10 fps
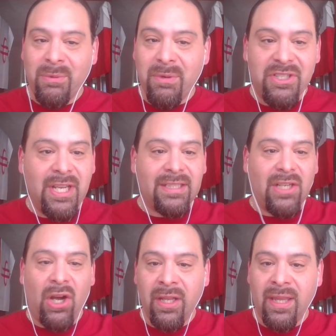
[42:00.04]
reject
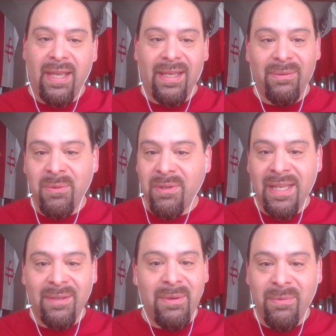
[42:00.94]
all of that.
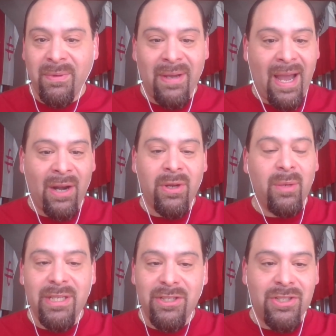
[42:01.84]
I don't want
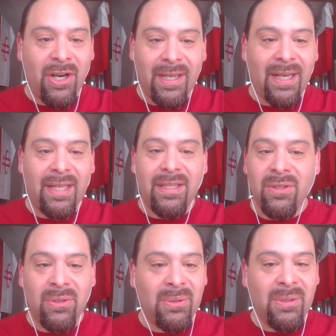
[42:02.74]
to be a jarhead like
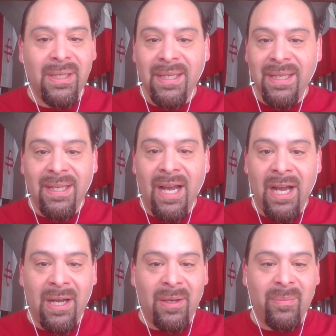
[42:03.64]
you.
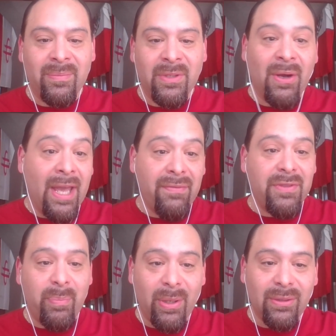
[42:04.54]

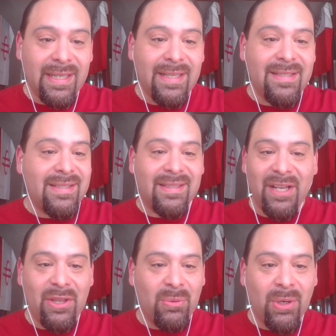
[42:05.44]
F the police,
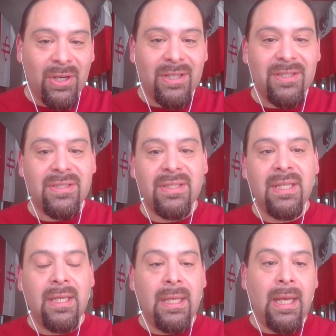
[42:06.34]
in other words.
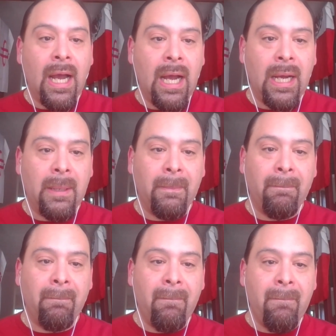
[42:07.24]

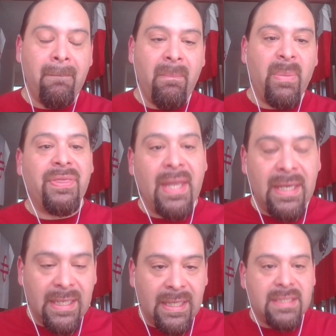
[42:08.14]
But
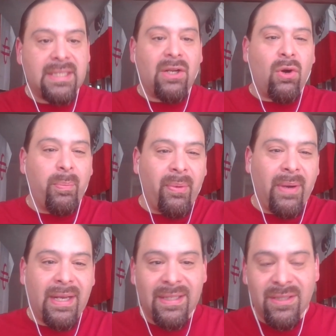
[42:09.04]
then he gets
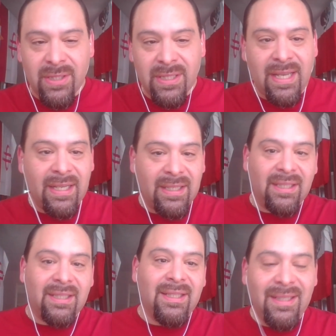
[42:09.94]
incorporated. So this kind
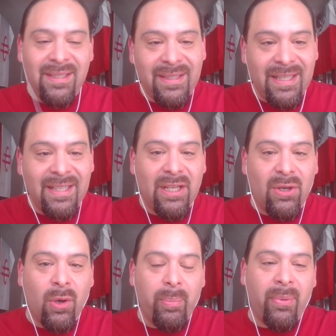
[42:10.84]
of getting
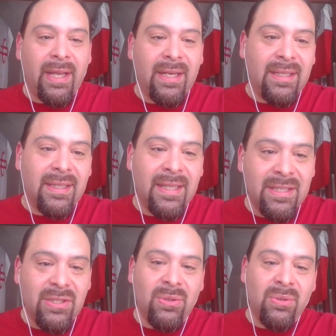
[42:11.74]
incorporated
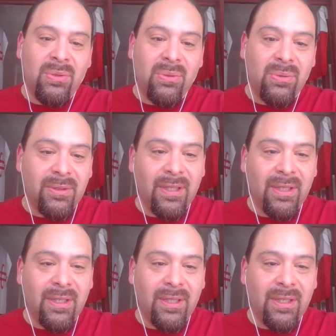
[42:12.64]
into